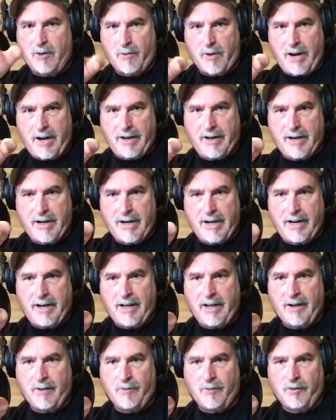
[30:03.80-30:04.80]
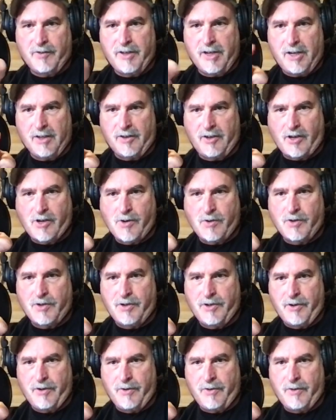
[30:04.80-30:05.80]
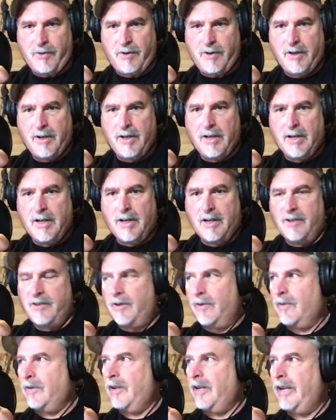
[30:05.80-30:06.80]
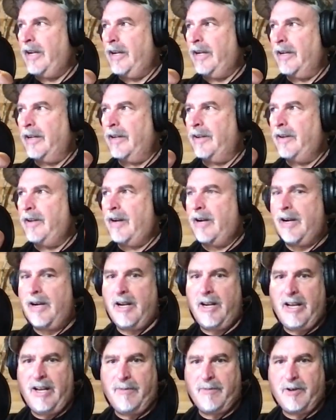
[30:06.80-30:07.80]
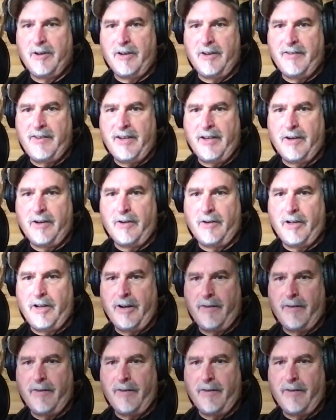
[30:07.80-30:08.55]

a great night, and we'll talk to you soon. And I am going to tell